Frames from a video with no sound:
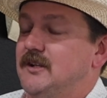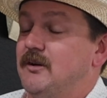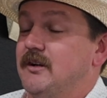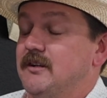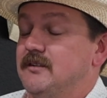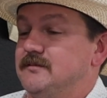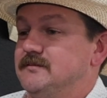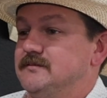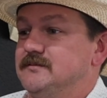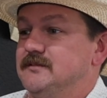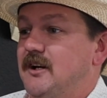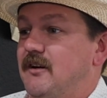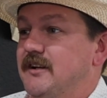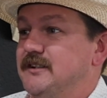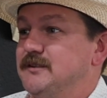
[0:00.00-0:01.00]
Oh yeah,
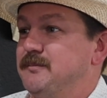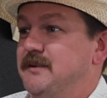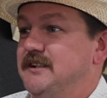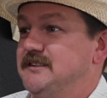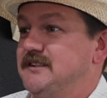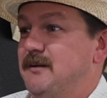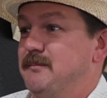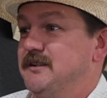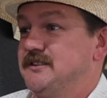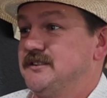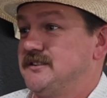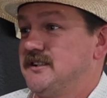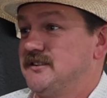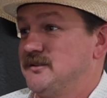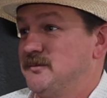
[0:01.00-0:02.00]
no, he's got a busier
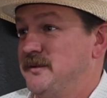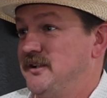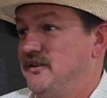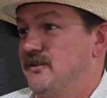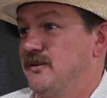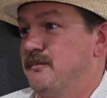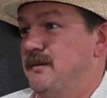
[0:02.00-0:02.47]
schedule than me and you